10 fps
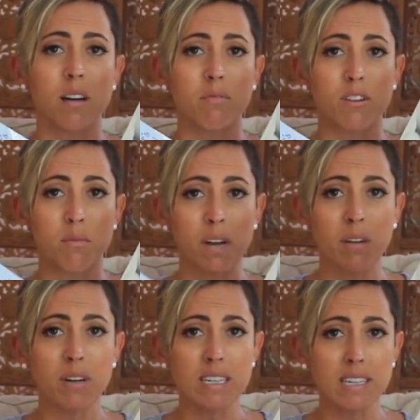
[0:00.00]
for the main
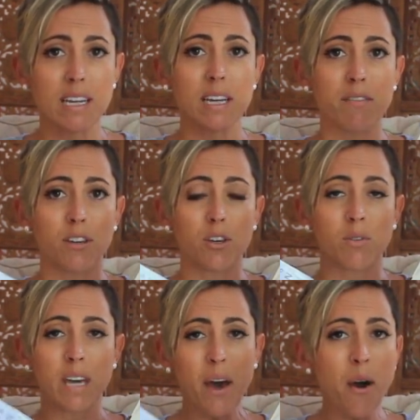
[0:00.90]
reason, if you
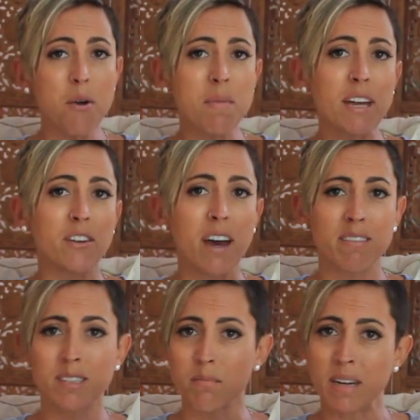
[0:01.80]
get home and you
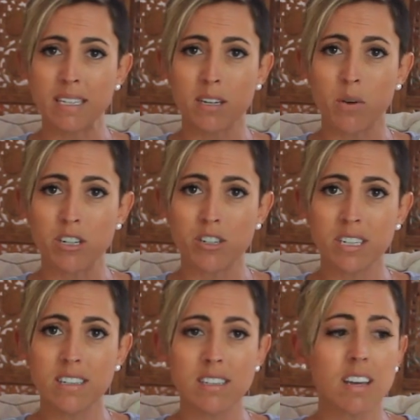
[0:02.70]
have some basic
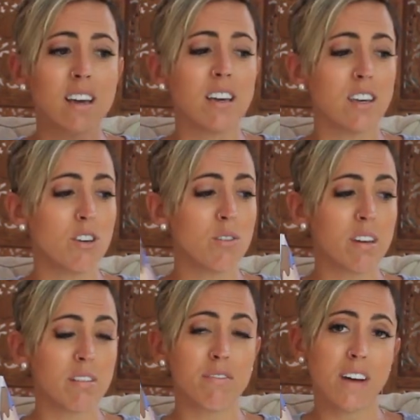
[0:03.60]
questions, you
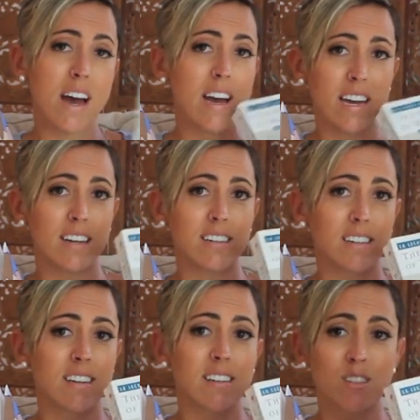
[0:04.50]
can find
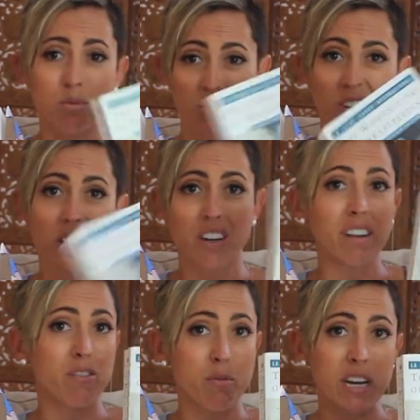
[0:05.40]
some really good
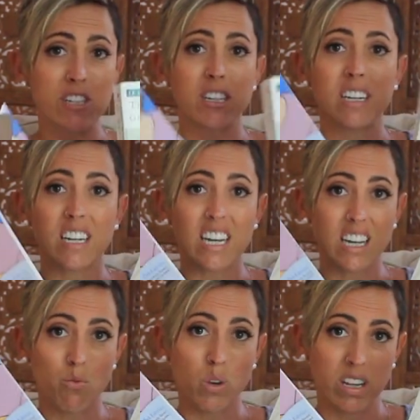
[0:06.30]
information
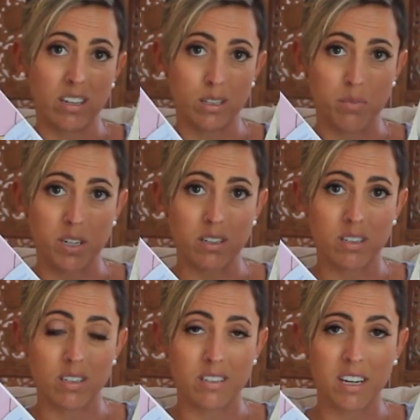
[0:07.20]
in one of these books
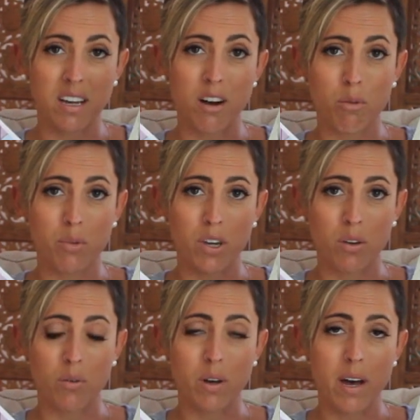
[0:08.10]
that's going to help
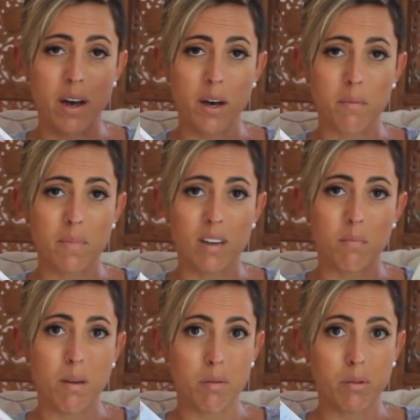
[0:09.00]
you, and
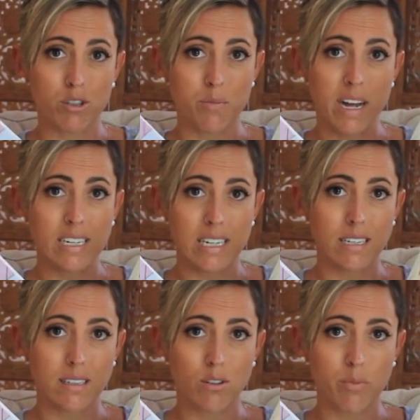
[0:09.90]
maybe put your mind at
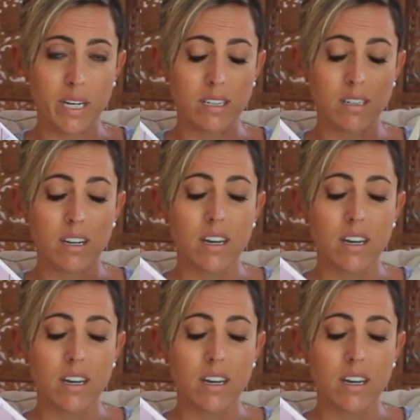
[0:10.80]
ease a little bit.